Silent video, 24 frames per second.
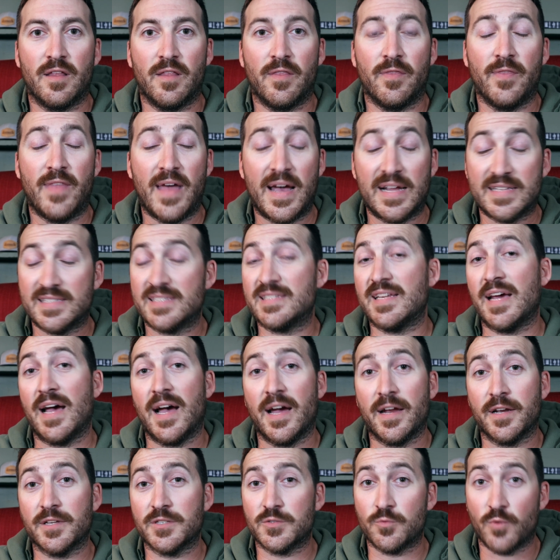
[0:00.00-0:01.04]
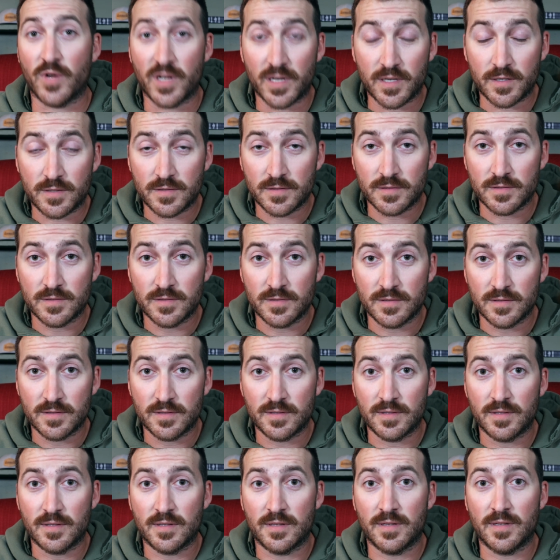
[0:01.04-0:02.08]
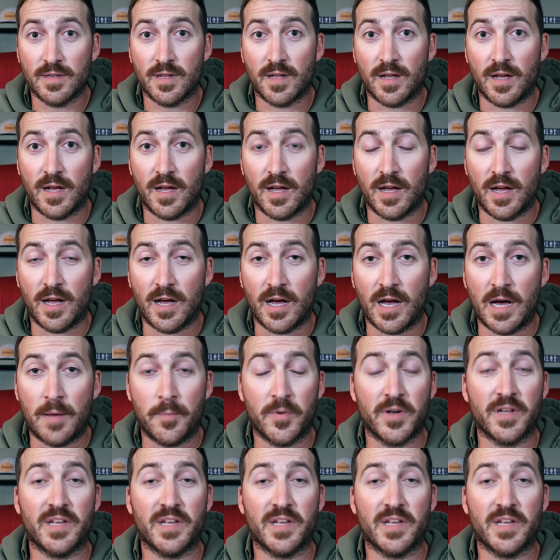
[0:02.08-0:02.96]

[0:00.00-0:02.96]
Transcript: that's tied as well, I'm